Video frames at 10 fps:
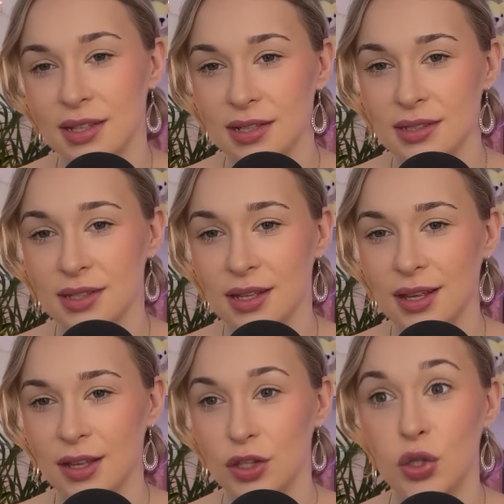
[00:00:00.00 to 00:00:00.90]
this.
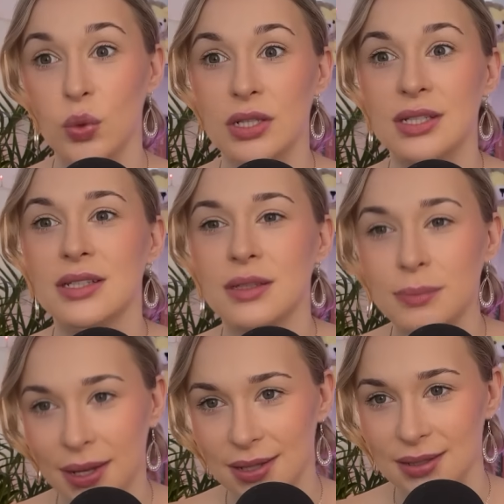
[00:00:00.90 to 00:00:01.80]
You
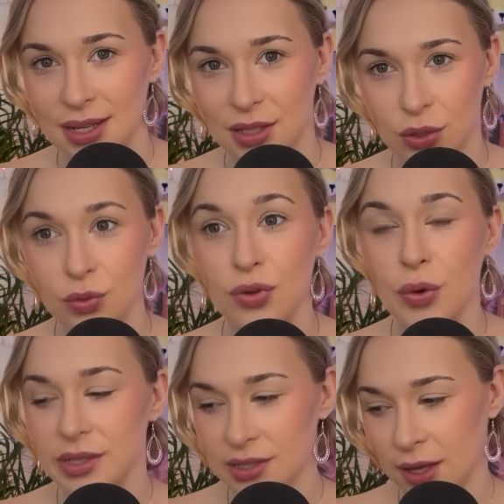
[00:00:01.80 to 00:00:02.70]
anticipate it. You
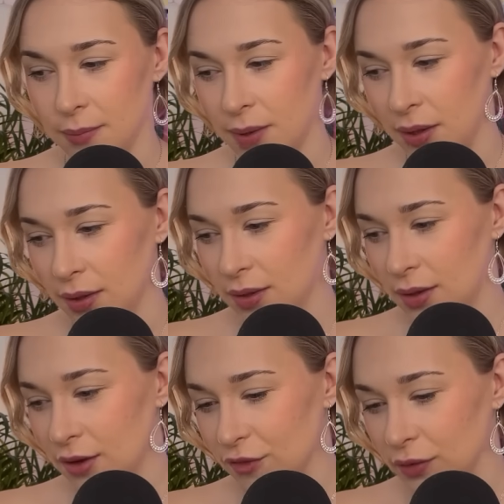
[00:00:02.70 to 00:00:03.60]
know it's coming
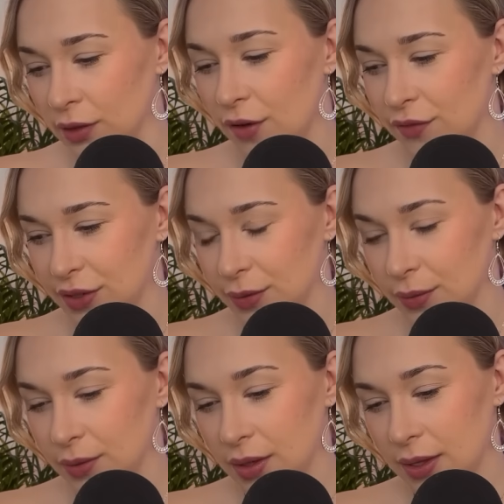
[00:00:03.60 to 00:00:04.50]
for a lot of
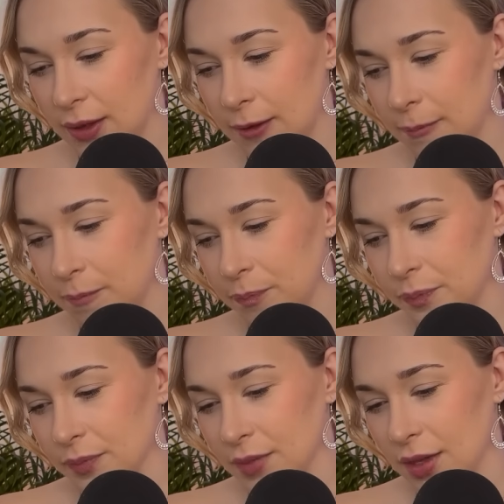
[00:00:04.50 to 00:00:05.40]
you.
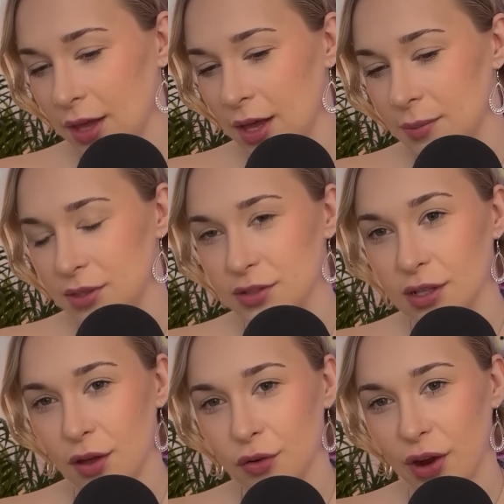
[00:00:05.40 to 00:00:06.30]
Uh, there's a
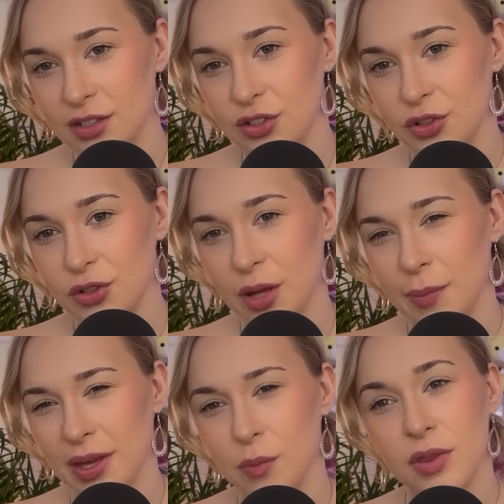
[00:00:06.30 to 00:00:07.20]
lot of gratitude
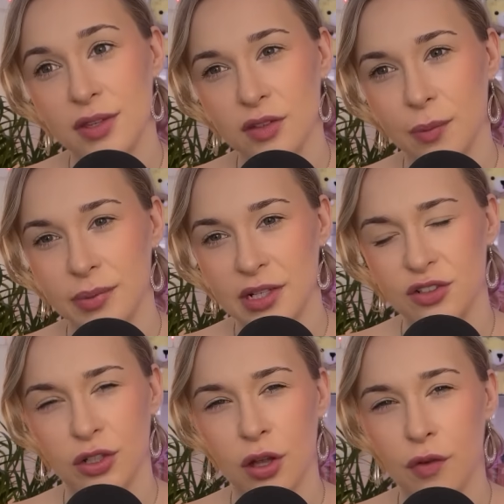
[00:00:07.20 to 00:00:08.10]
coming in with this
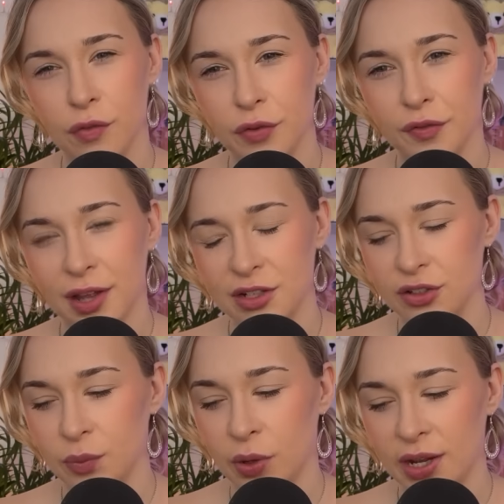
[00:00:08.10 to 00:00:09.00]
combination, a lot of
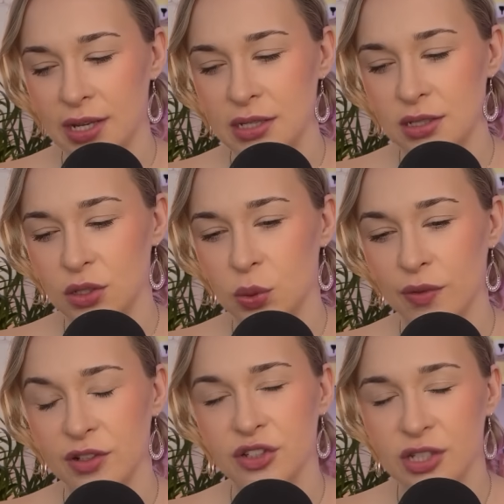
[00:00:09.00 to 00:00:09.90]
reflection on what it is that you
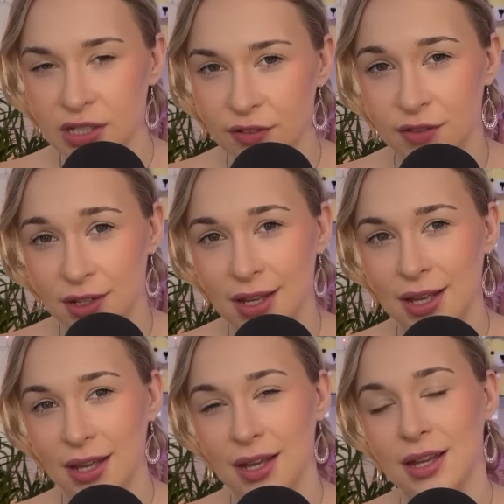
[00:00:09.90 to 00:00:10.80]
have achieved
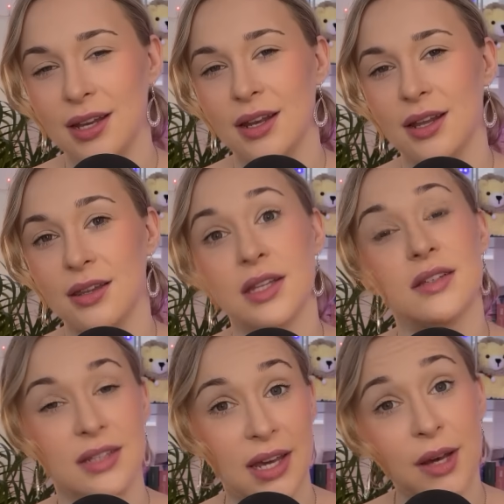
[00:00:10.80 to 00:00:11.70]
in
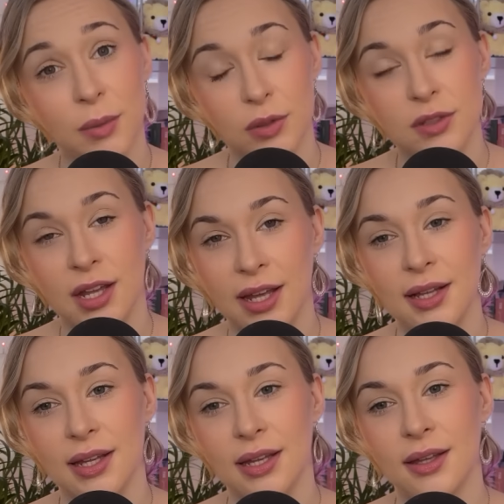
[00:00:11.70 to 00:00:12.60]
this year, most
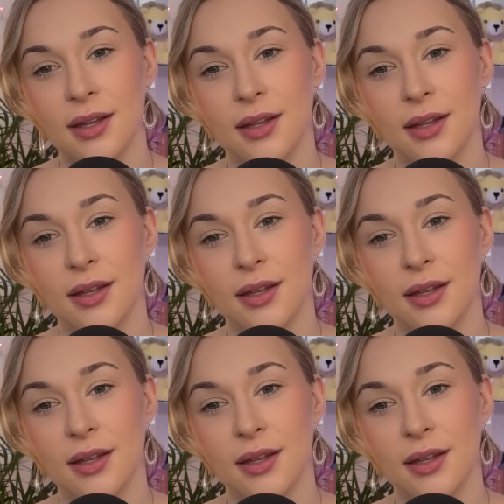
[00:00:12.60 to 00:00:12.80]
likely.